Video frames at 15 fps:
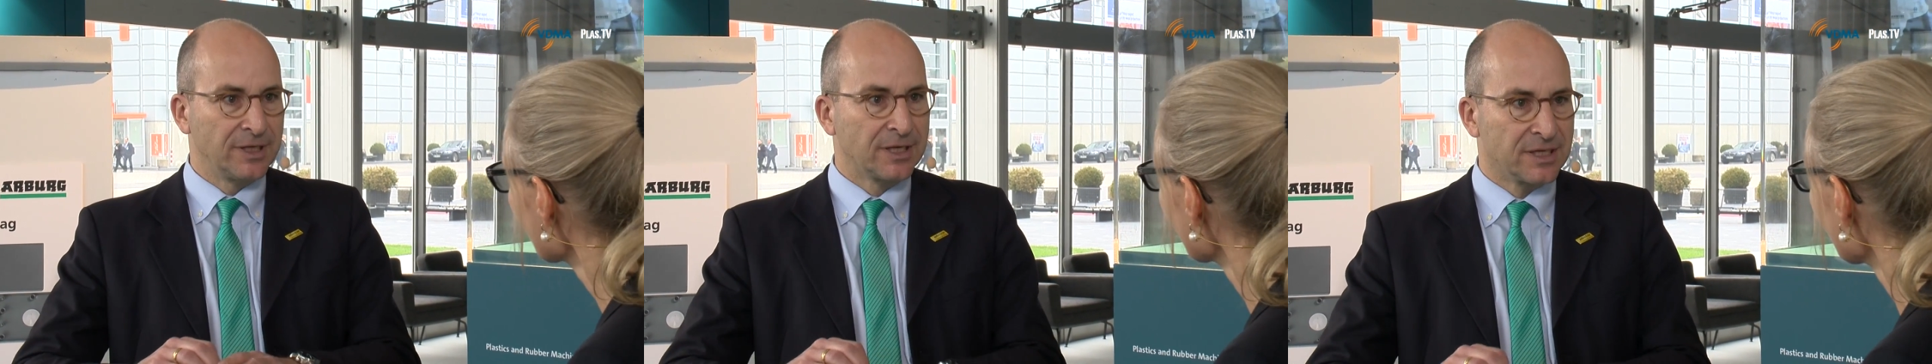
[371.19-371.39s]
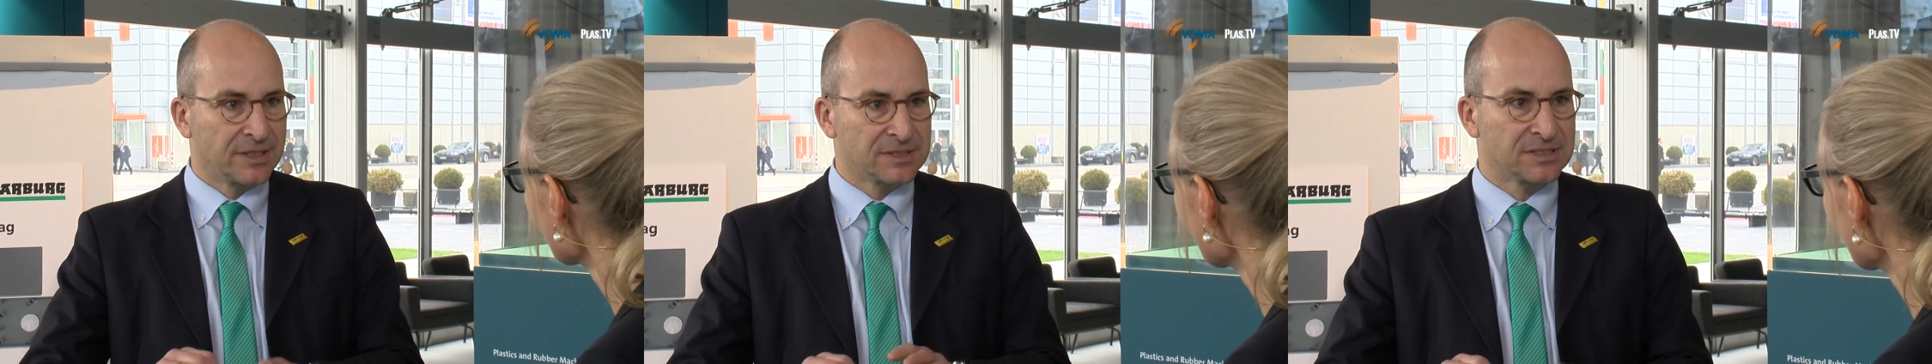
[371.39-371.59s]

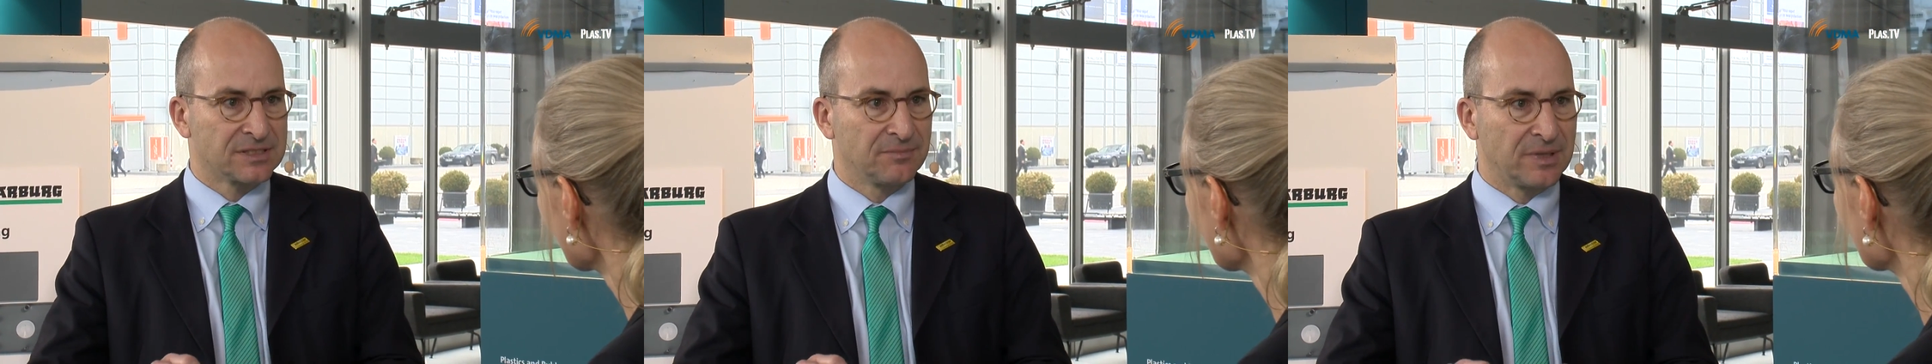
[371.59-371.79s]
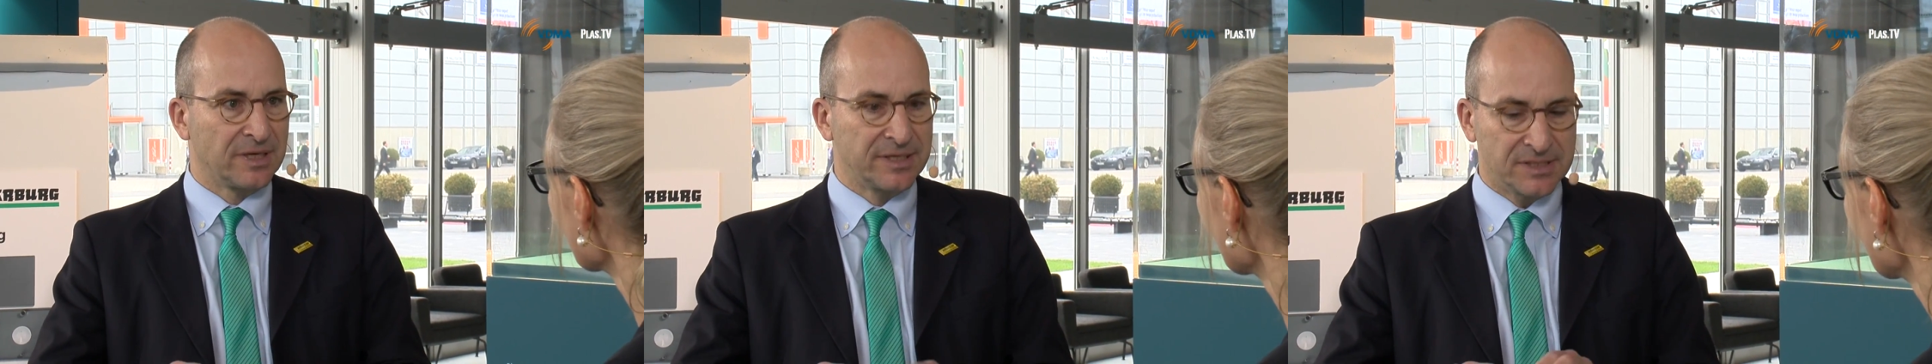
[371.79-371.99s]

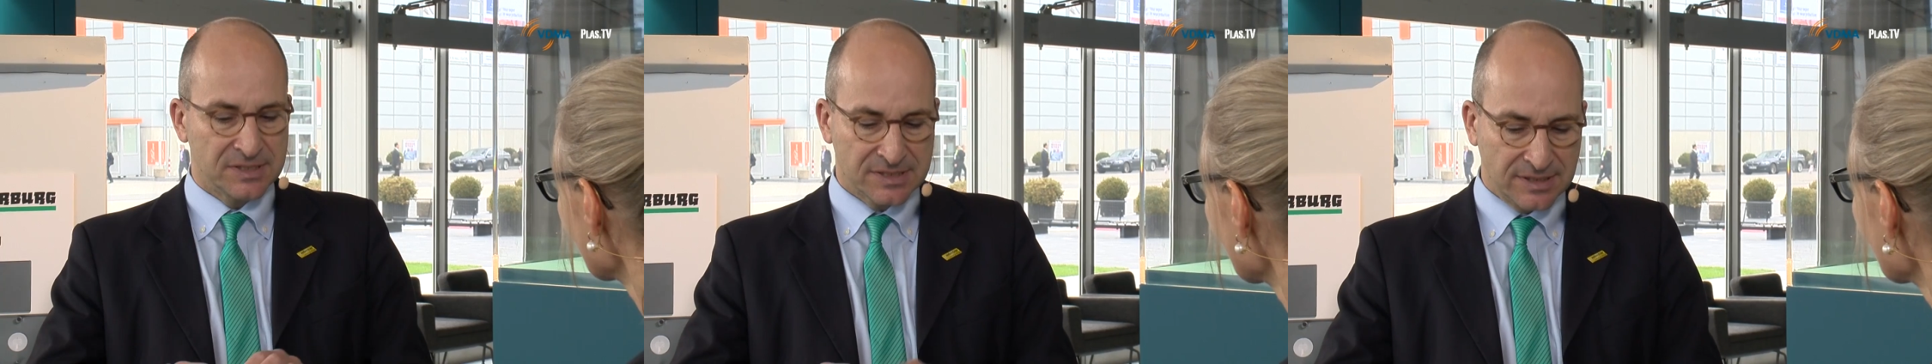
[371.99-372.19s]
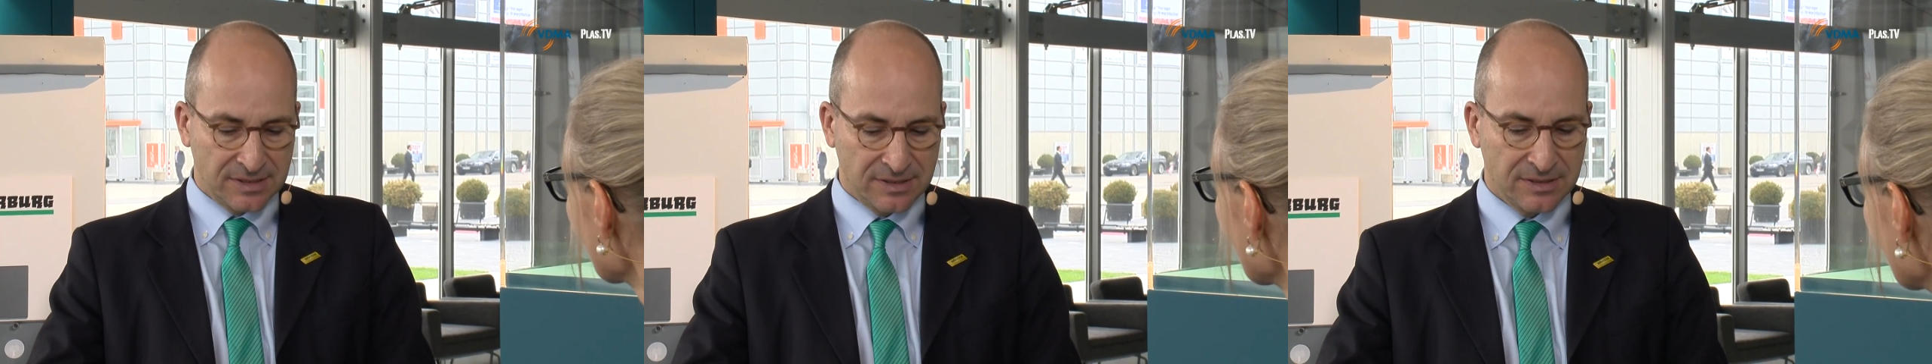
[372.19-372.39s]

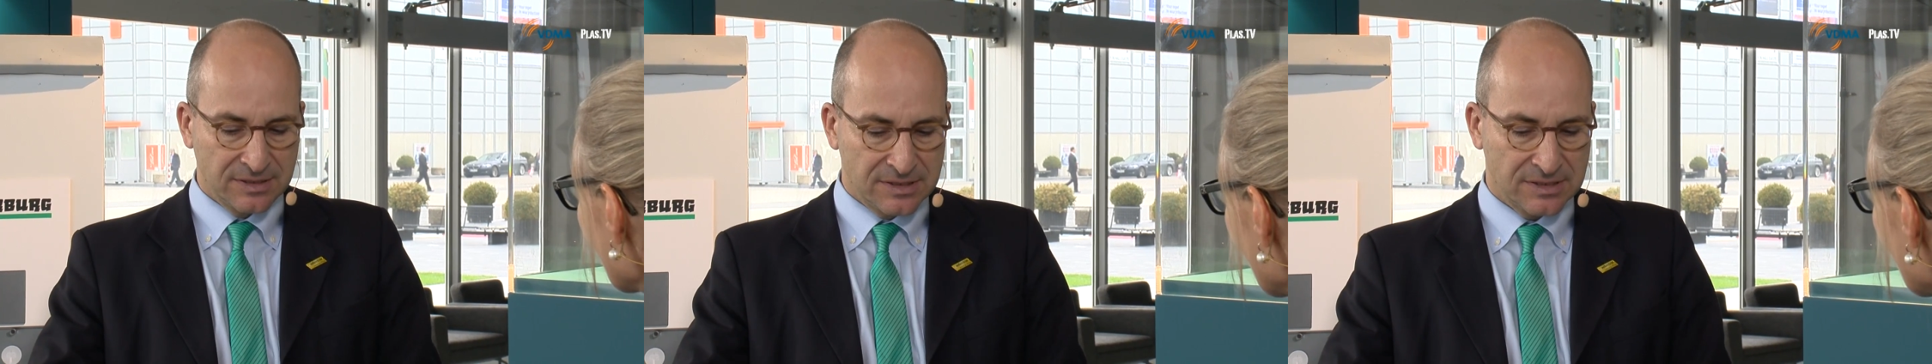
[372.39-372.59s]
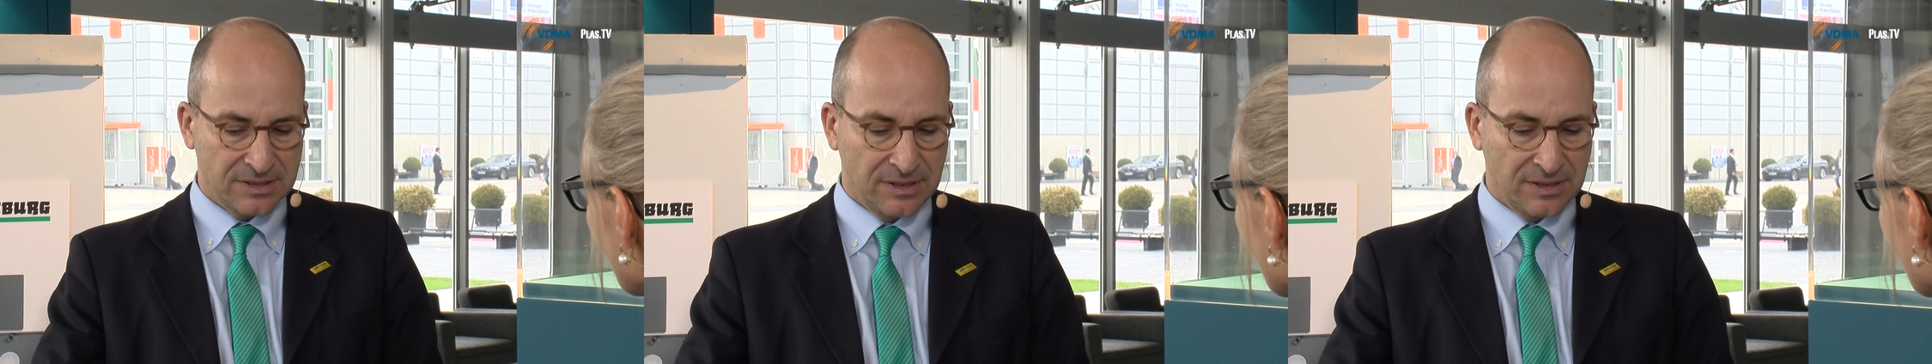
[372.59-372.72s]
customized and